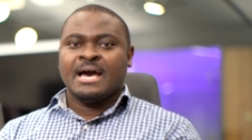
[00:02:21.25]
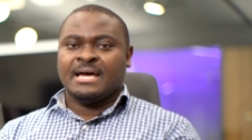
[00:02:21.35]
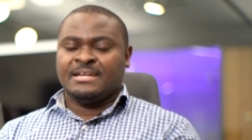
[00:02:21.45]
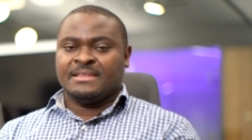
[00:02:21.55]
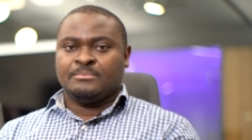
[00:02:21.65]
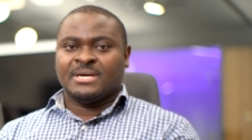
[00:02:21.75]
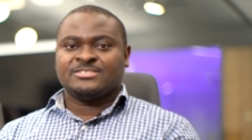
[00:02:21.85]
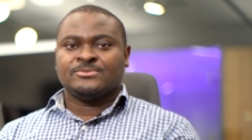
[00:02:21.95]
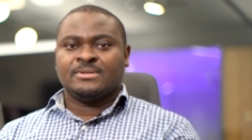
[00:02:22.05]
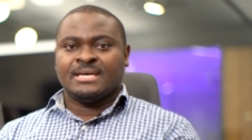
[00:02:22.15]
another
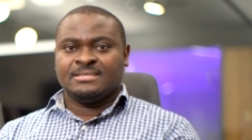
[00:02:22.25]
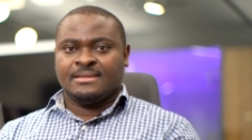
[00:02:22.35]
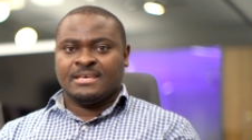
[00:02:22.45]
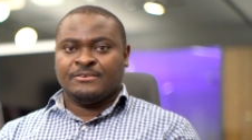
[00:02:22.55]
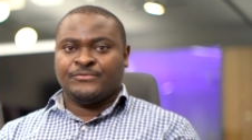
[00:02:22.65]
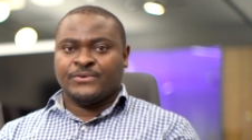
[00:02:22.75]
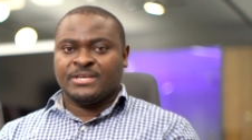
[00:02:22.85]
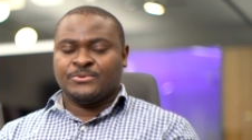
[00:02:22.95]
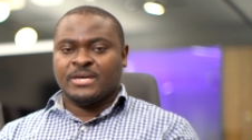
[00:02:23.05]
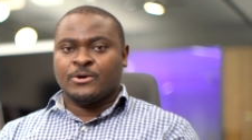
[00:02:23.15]
person and therefore
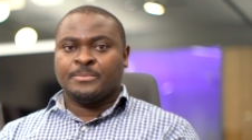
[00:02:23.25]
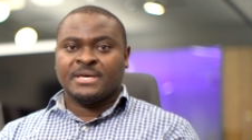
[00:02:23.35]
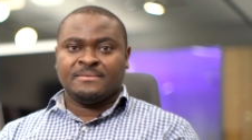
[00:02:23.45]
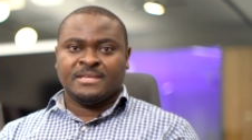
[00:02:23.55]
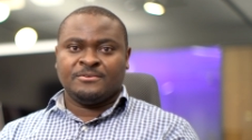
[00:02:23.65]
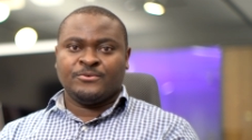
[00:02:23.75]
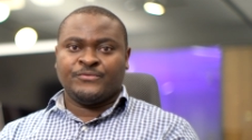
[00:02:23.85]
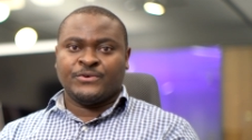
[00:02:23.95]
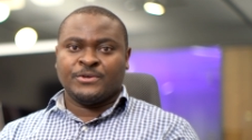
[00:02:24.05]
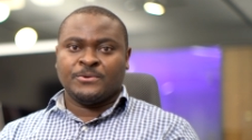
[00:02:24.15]
it will open the door
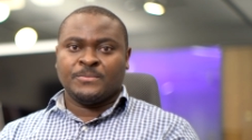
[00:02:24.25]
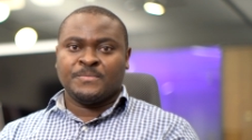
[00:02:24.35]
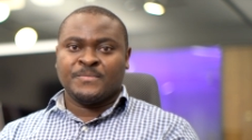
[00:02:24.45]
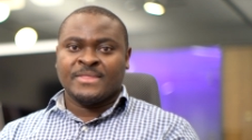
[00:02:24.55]
for you